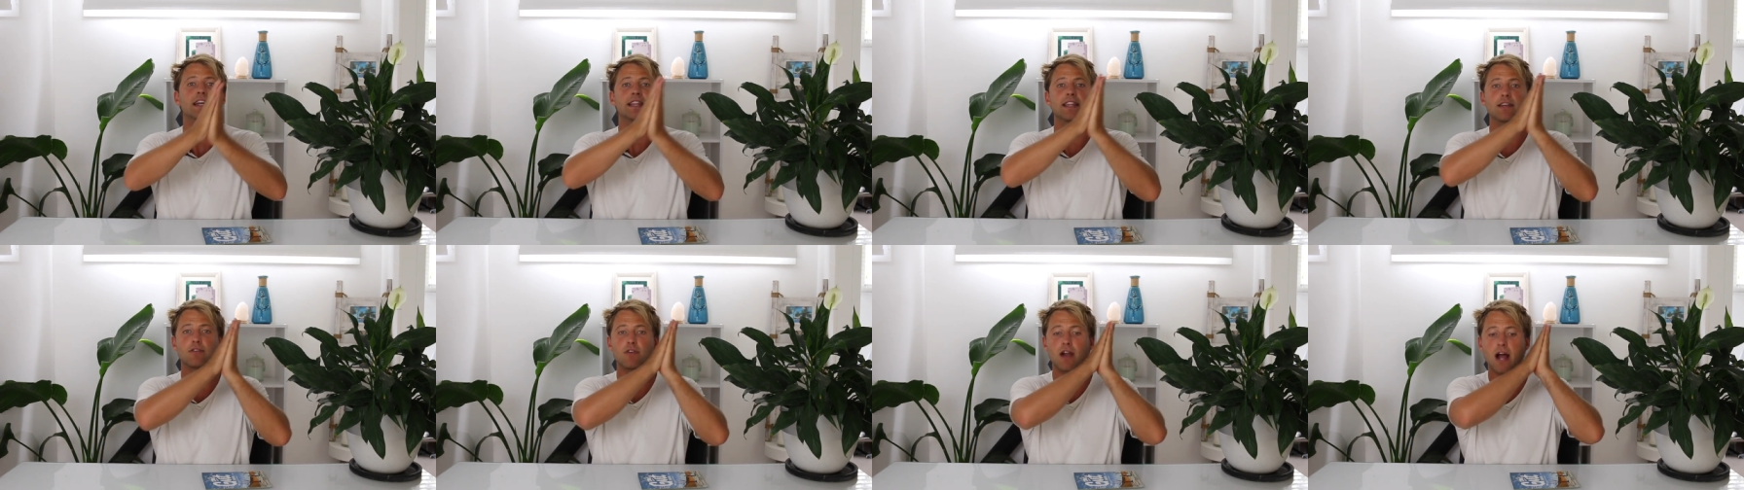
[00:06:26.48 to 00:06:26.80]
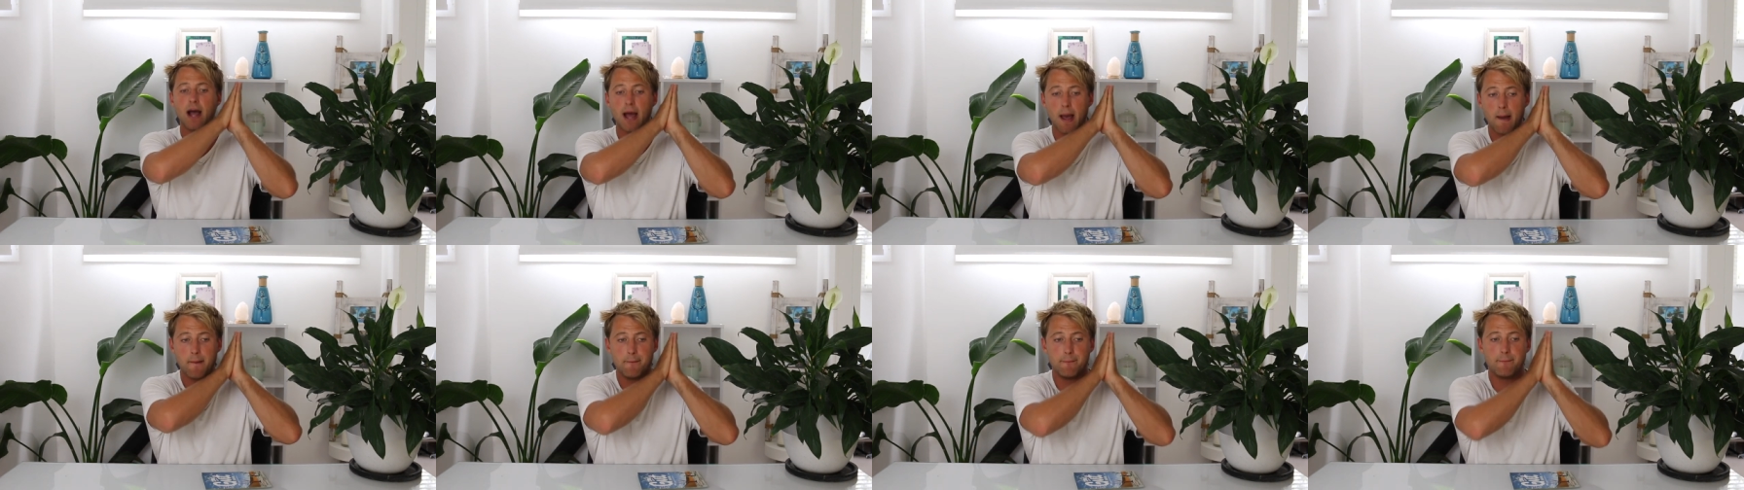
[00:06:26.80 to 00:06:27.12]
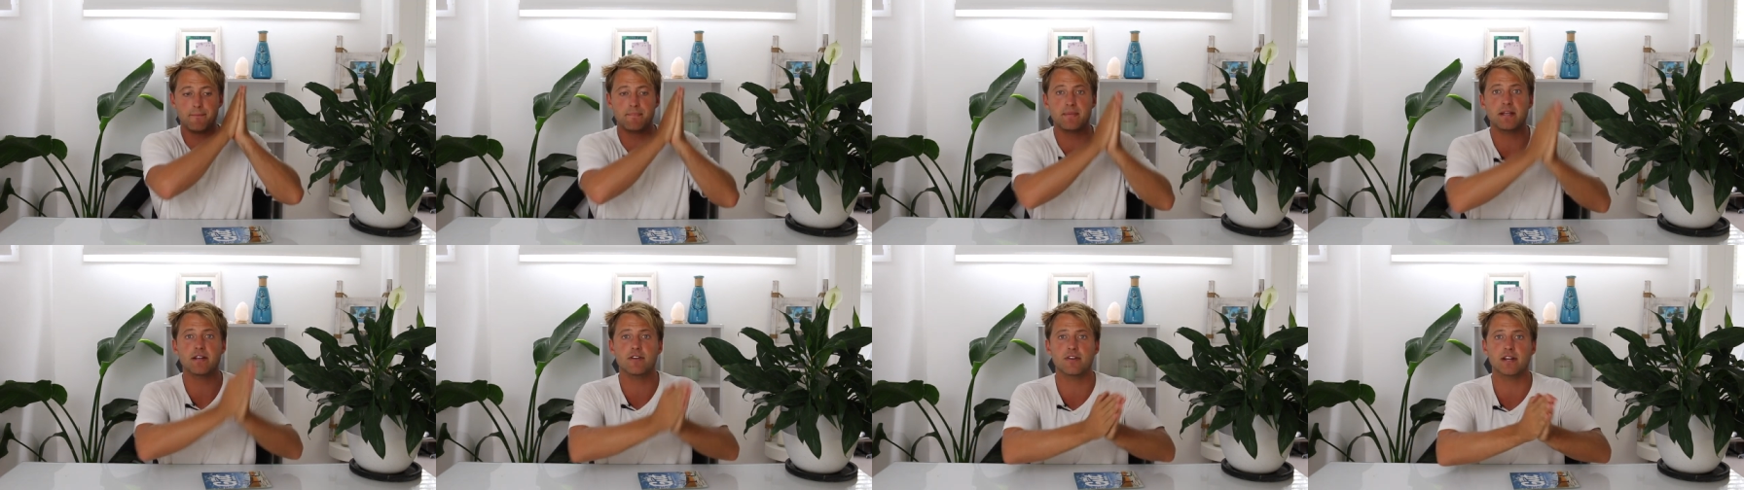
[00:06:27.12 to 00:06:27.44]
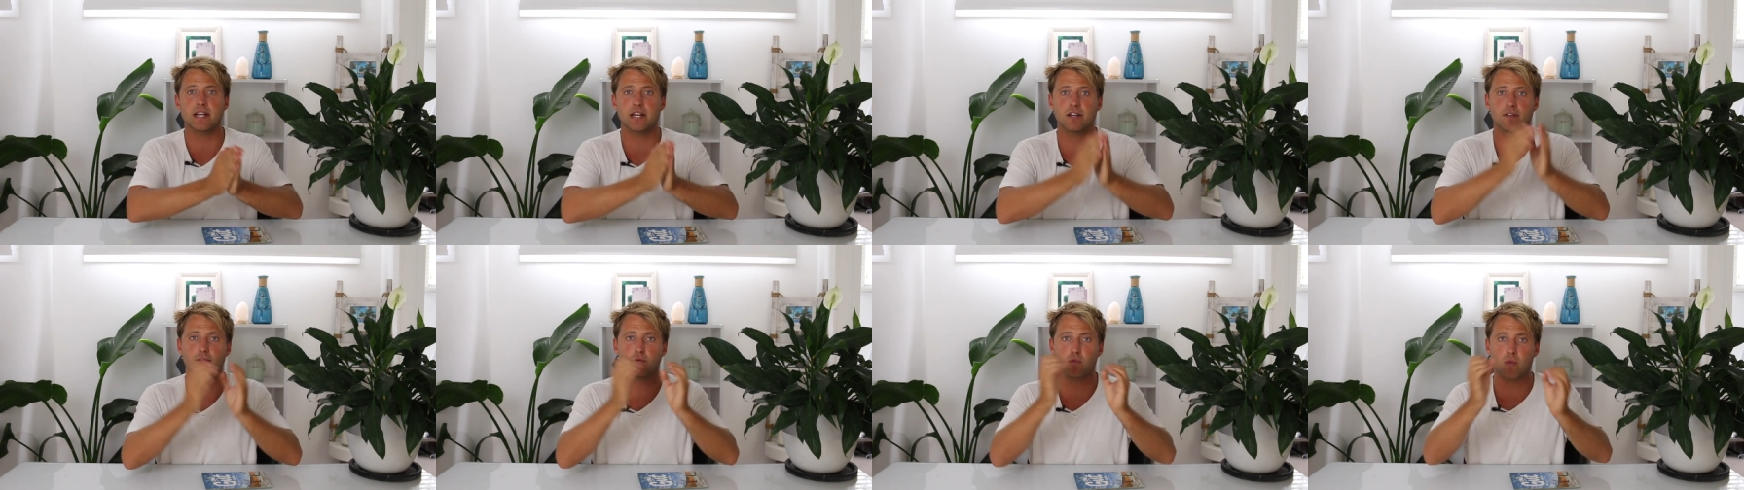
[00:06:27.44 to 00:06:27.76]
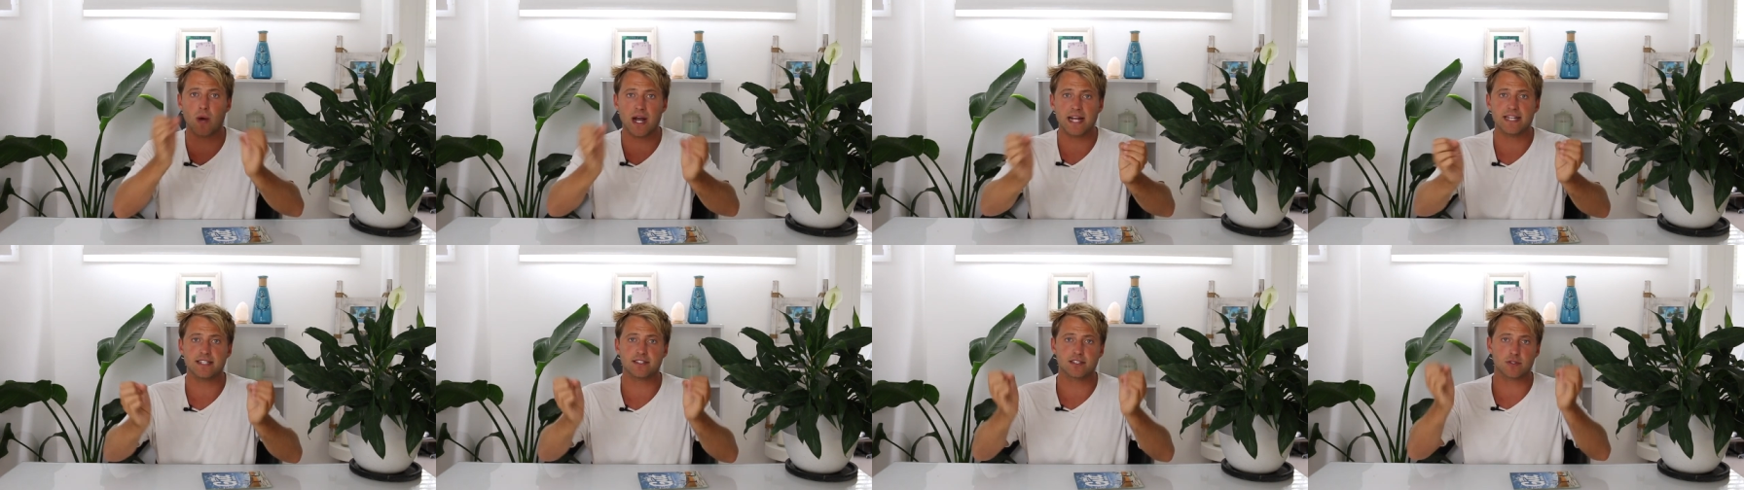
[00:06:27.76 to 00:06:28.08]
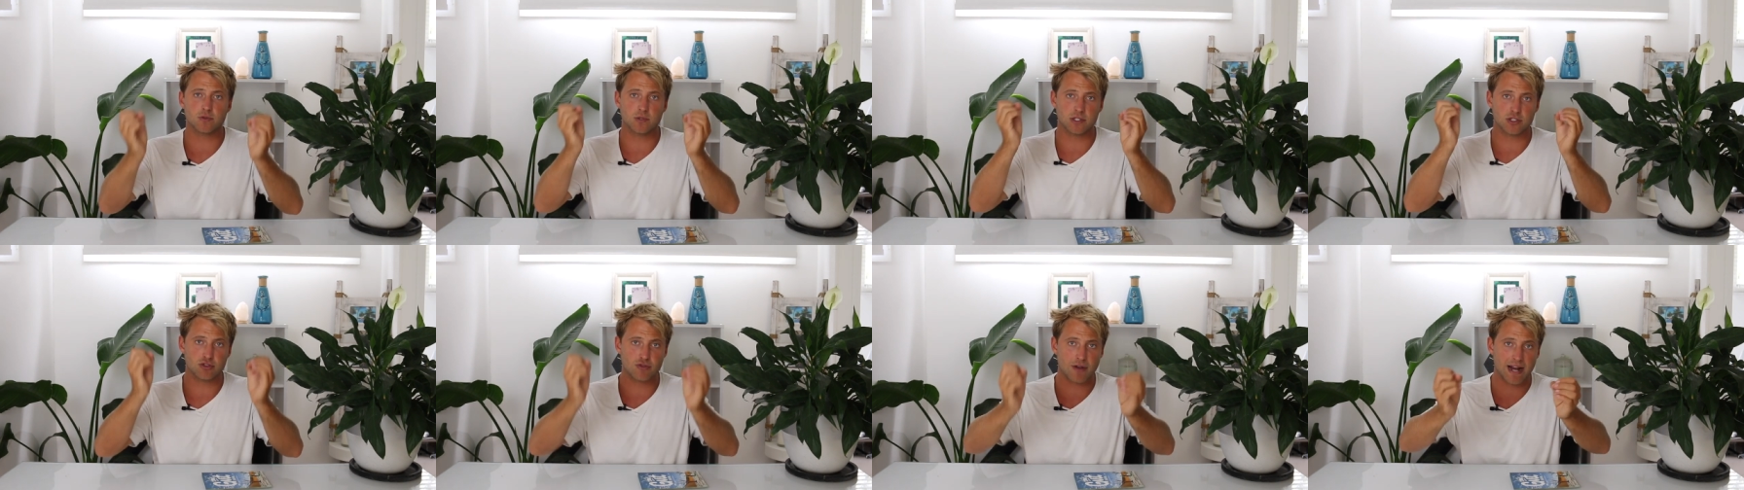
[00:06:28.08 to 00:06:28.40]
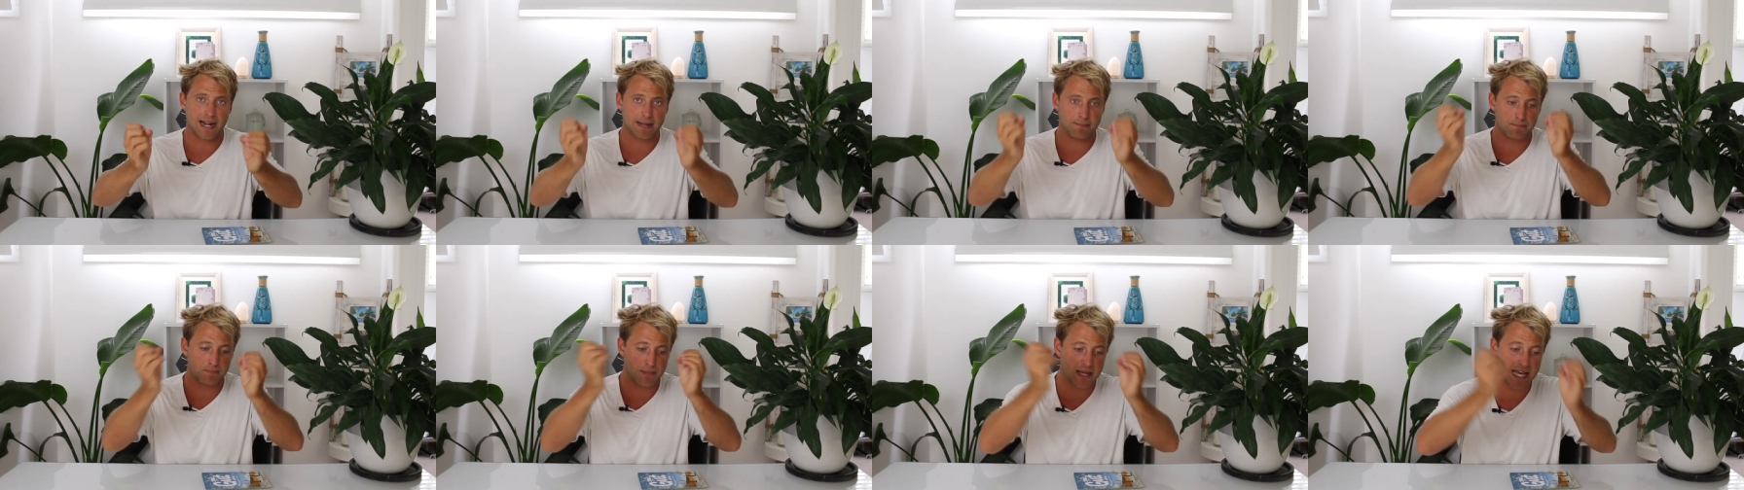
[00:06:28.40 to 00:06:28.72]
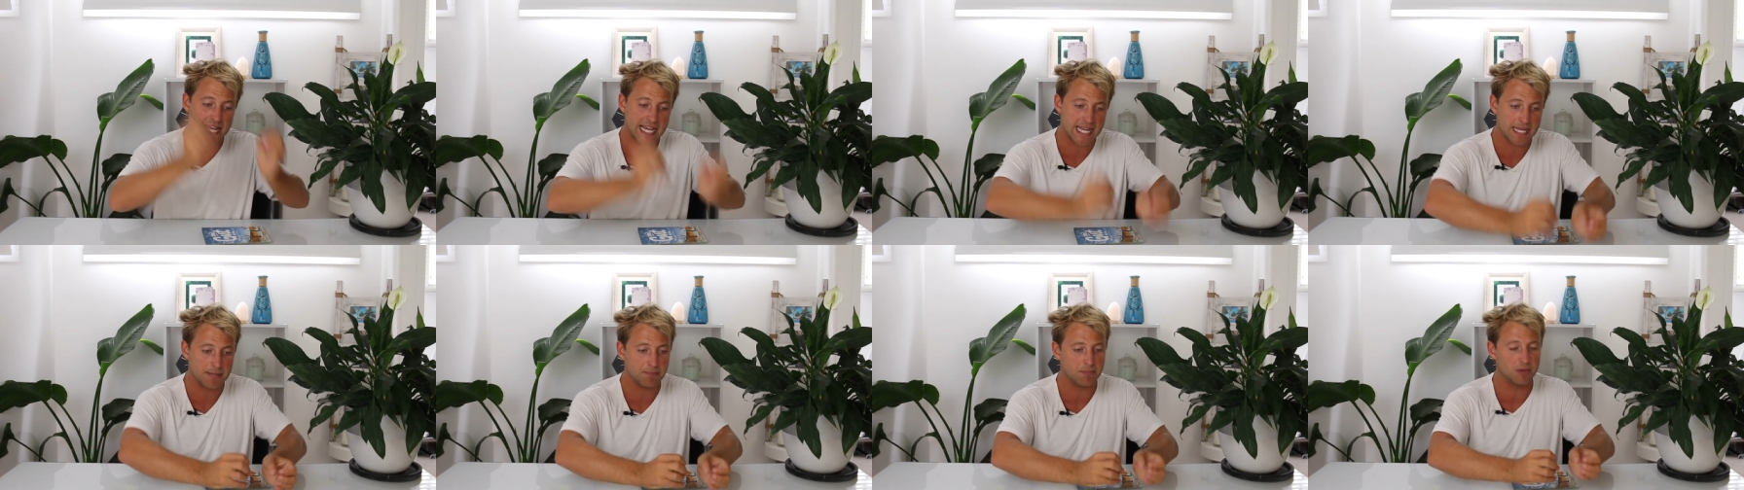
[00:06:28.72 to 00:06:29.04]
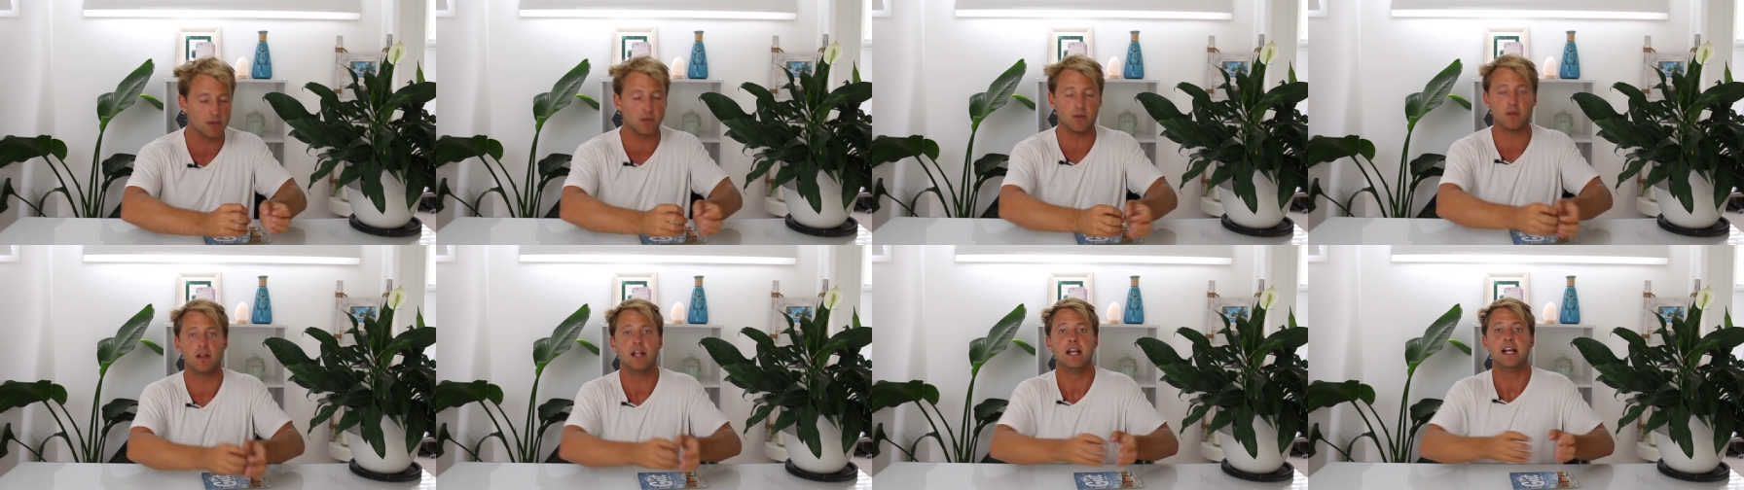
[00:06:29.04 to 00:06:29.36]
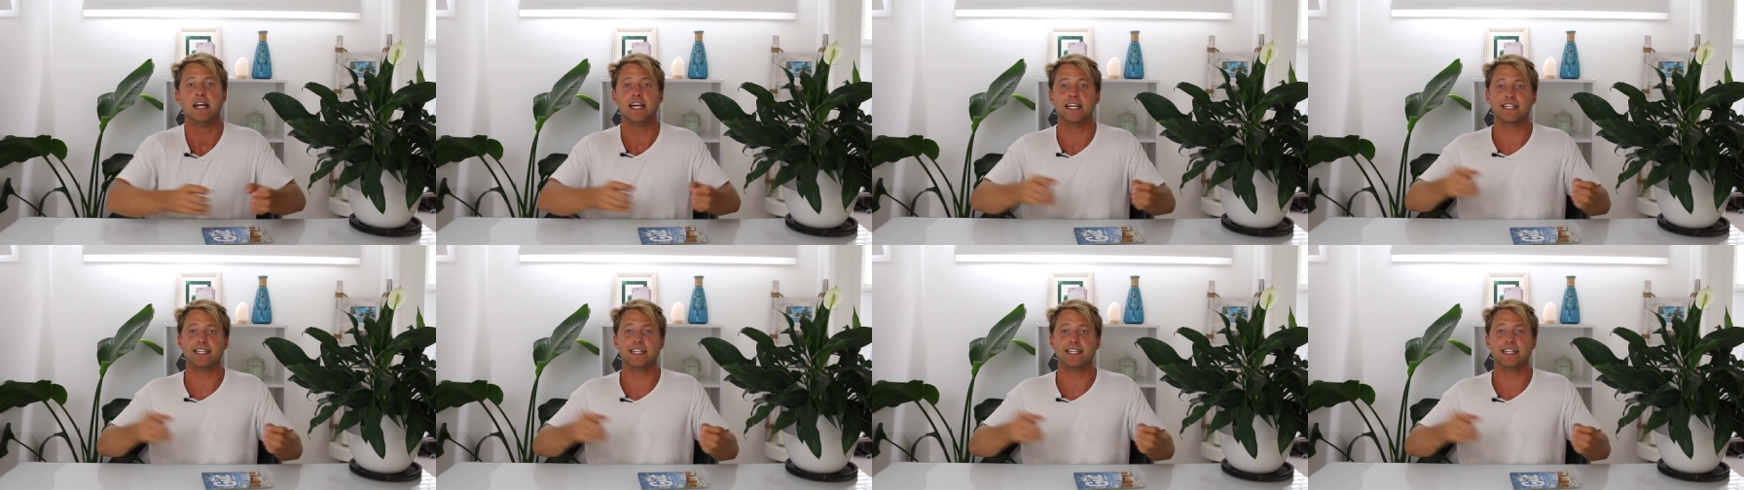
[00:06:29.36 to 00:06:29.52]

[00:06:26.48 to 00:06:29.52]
There are a myriad of ways to attract people